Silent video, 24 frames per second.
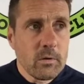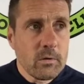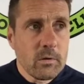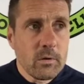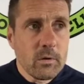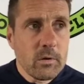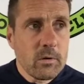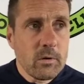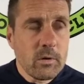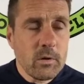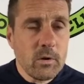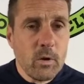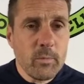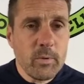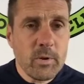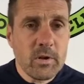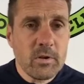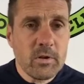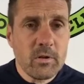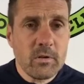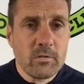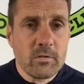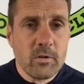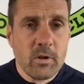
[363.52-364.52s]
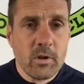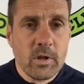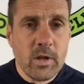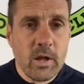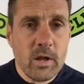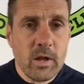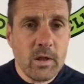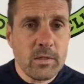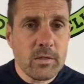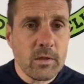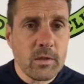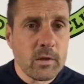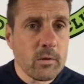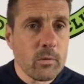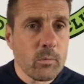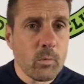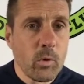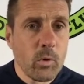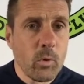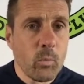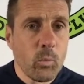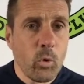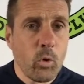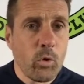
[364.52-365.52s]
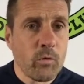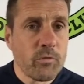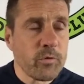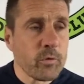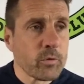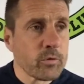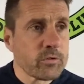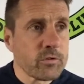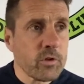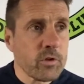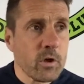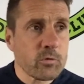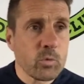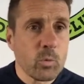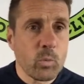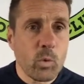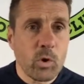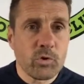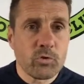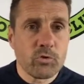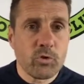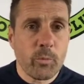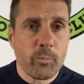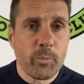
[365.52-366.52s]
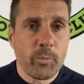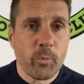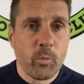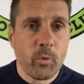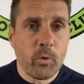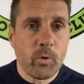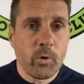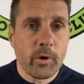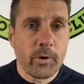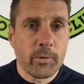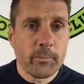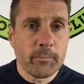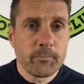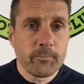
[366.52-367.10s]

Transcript: you know, I mean, it's like anything. A waterfall starts with one drop of water,